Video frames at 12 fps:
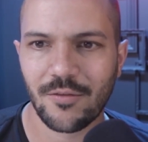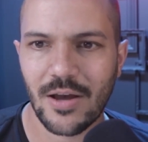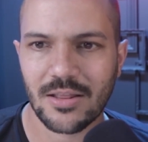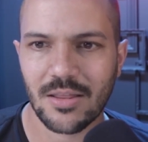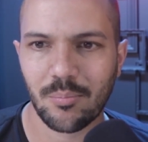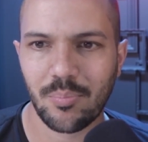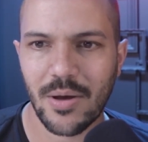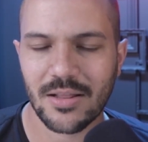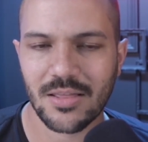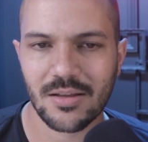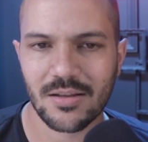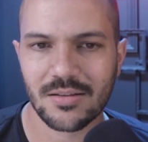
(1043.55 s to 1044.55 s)
at
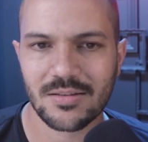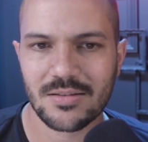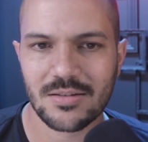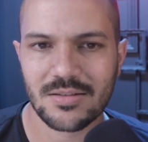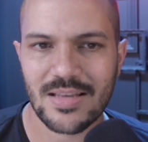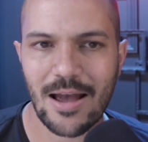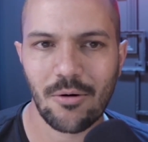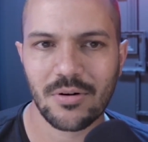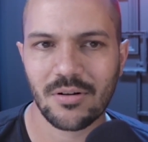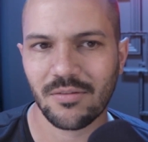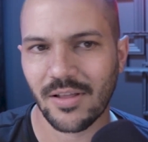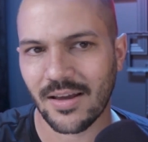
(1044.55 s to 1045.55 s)
the sound
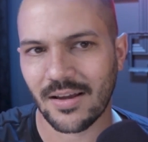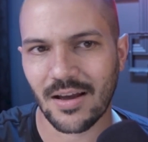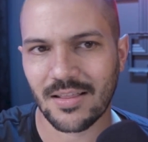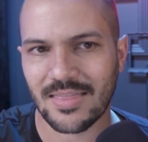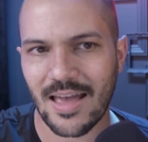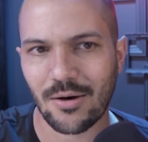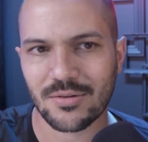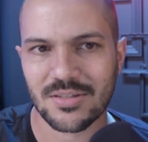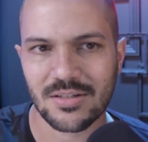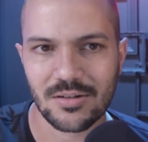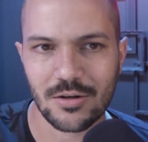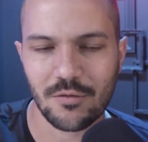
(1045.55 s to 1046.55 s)
of like
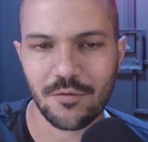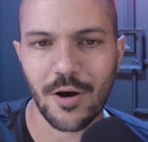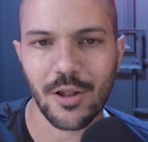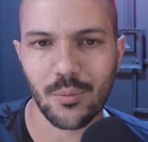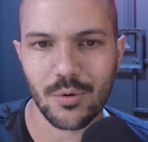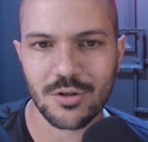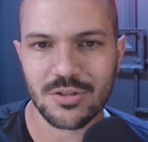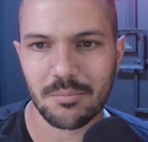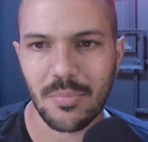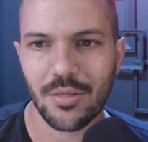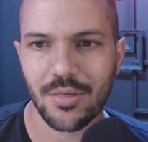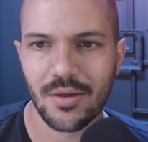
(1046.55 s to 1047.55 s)
1,000 new followers a
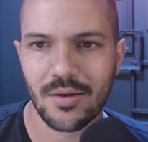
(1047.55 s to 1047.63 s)
month,